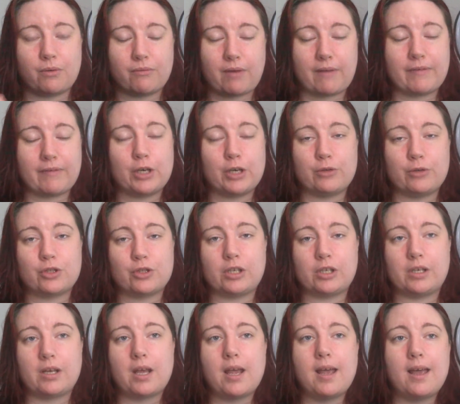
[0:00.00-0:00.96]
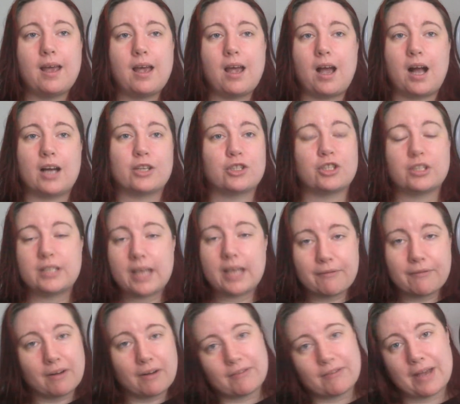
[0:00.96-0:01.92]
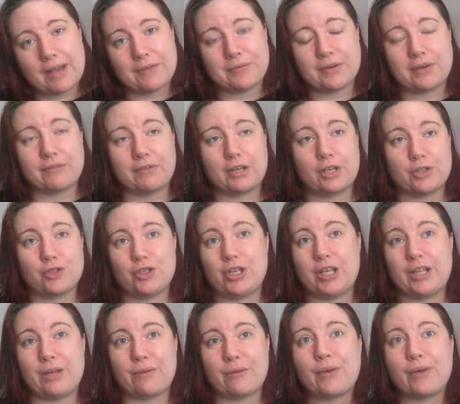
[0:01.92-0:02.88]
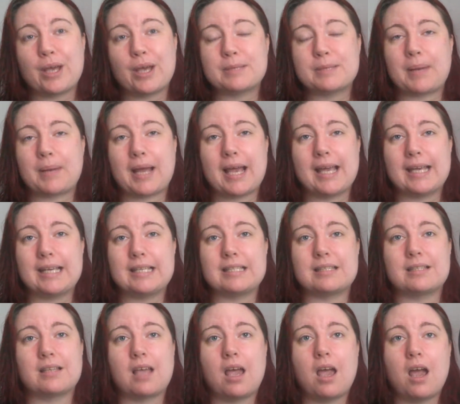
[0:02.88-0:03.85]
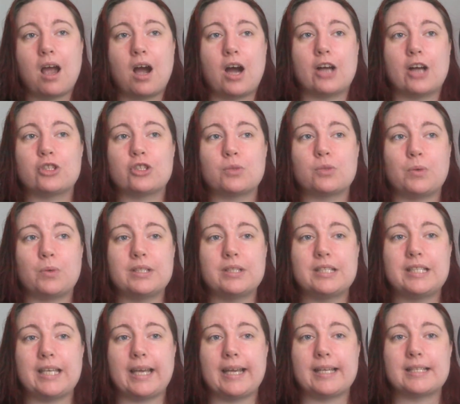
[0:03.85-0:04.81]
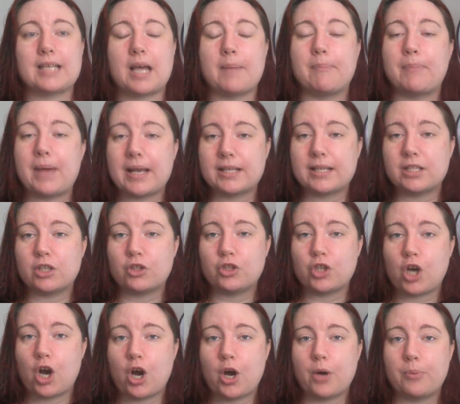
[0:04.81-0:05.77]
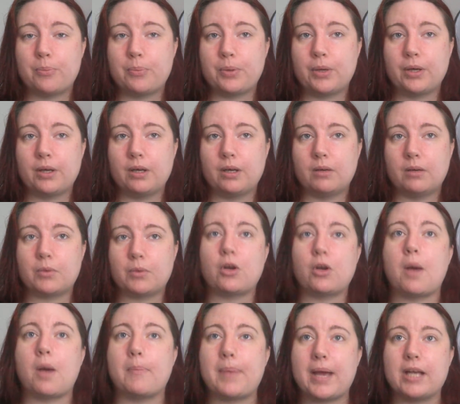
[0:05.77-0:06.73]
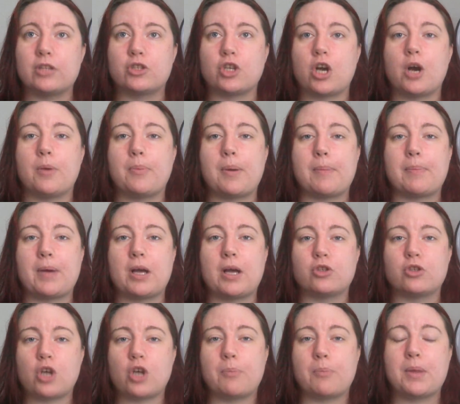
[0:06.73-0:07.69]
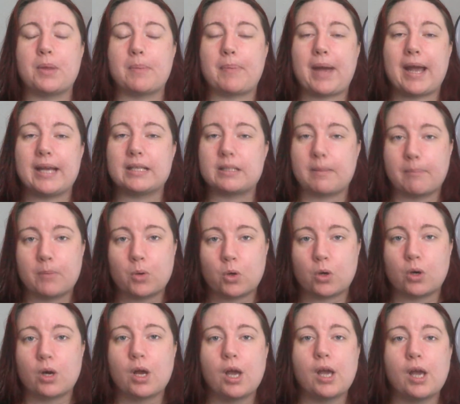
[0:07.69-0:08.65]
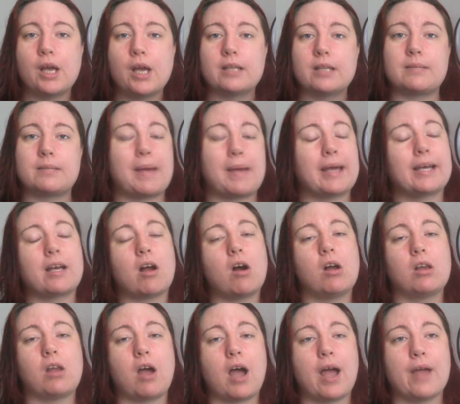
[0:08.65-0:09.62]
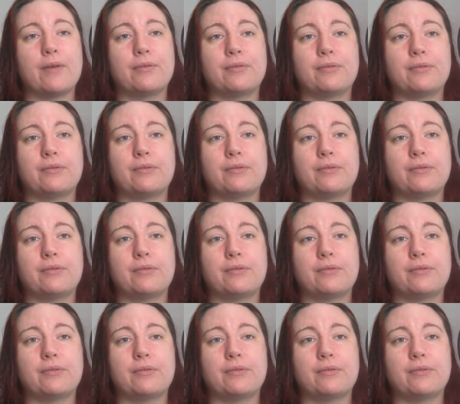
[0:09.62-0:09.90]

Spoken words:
Revolution. I should never have left Revolution in the first place. I just wanted a better job. Well, not a better job, but a job that pays more to make our life